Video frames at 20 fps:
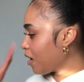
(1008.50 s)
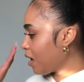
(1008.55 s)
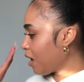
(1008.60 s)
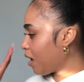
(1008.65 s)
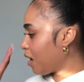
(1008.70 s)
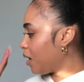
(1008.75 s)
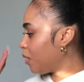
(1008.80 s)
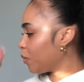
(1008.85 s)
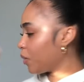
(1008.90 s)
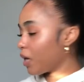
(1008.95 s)

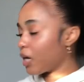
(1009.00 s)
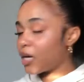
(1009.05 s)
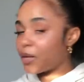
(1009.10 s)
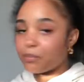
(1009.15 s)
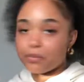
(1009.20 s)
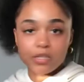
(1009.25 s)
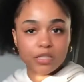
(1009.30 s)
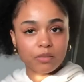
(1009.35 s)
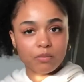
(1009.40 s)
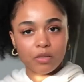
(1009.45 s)
um, we already
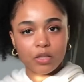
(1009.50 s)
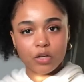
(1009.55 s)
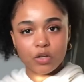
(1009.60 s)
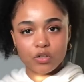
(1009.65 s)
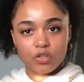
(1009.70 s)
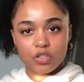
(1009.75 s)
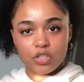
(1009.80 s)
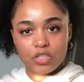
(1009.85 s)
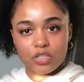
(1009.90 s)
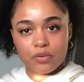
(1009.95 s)
put some of the
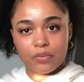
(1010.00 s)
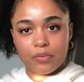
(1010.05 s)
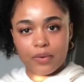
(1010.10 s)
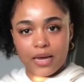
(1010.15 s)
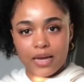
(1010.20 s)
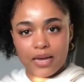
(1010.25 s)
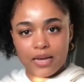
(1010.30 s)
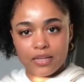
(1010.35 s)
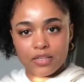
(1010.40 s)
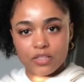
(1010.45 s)
groceries away.